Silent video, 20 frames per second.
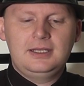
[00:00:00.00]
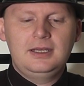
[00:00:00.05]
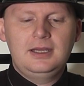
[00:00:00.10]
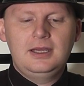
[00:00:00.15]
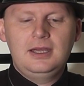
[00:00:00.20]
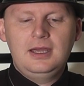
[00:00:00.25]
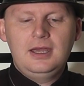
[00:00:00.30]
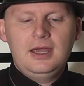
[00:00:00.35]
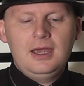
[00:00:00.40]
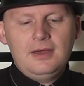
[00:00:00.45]

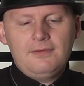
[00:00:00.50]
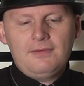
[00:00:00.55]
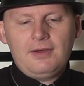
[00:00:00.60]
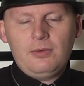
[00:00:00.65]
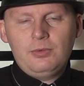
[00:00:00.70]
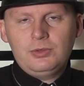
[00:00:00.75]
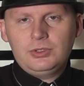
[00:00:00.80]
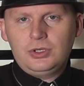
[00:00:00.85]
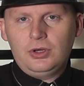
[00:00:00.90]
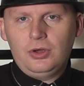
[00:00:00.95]
If I
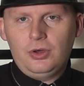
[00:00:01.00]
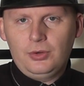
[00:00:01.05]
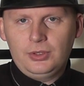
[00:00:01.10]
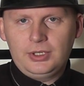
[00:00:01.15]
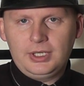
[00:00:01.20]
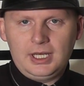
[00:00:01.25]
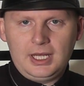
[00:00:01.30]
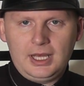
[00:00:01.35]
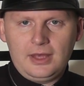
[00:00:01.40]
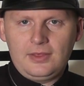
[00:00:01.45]
was to
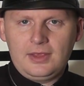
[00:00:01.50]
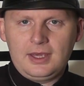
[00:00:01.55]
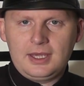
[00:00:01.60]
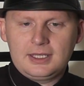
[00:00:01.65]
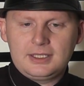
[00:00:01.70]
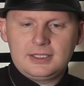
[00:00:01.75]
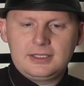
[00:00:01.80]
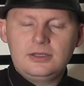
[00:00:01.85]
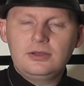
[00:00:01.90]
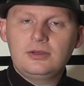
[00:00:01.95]
hold it like
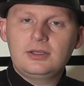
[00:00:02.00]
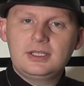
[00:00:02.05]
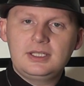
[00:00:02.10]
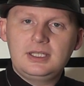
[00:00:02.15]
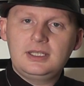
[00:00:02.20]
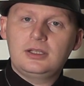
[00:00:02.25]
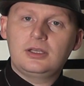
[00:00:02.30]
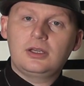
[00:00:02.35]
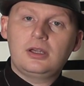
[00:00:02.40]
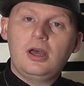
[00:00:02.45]
this, you can
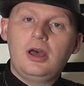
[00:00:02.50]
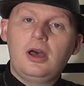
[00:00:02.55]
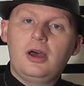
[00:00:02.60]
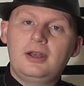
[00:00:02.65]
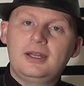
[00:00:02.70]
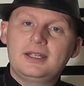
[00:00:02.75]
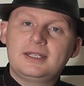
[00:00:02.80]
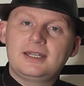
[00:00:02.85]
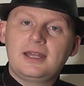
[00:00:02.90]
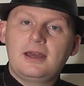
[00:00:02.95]
see the
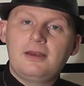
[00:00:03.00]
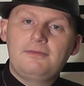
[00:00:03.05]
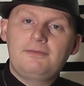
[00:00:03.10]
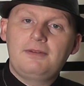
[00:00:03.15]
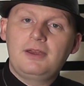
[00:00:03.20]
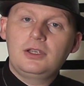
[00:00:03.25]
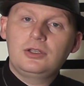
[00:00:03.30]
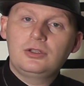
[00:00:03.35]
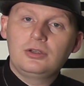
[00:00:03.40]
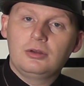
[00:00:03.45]
card is now
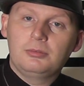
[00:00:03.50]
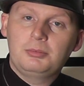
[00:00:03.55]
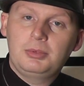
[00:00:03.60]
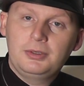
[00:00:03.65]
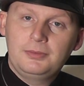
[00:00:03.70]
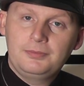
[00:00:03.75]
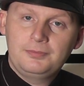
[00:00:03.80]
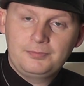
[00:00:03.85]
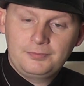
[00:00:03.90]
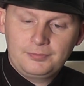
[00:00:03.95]
face up.
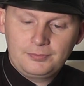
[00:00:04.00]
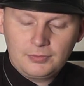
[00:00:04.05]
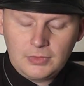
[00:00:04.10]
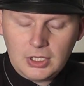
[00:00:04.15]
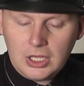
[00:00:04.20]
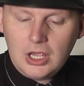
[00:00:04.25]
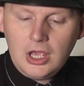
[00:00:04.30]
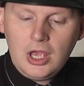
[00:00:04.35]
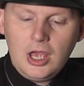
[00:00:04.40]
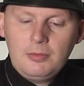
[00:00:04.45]

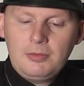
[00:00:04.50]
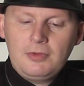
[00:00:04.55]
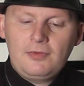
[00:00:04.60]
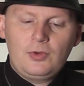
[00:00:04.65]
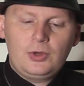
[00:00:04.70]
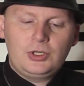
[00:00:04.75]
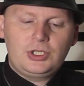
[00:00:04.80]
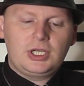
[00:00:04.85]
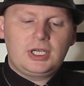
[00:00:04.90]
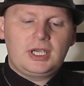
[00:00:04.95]
If
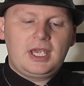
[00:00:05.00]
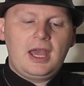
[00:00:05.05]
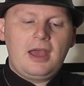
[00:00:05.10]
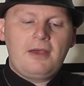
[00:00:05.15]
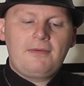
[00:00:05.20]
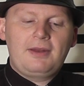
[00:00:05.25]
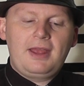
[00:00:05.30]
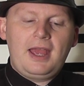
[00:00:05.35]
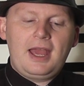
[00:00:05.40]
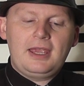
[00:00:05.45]
you watch it
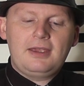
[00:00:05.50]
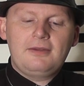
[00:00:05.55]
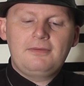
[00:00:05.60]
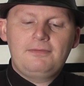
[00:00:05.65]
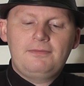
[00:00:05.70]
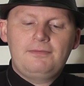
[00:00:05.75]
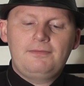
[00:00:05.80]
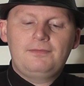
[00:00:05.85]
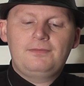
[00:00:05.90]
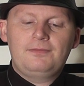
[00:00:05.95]
carefully, I can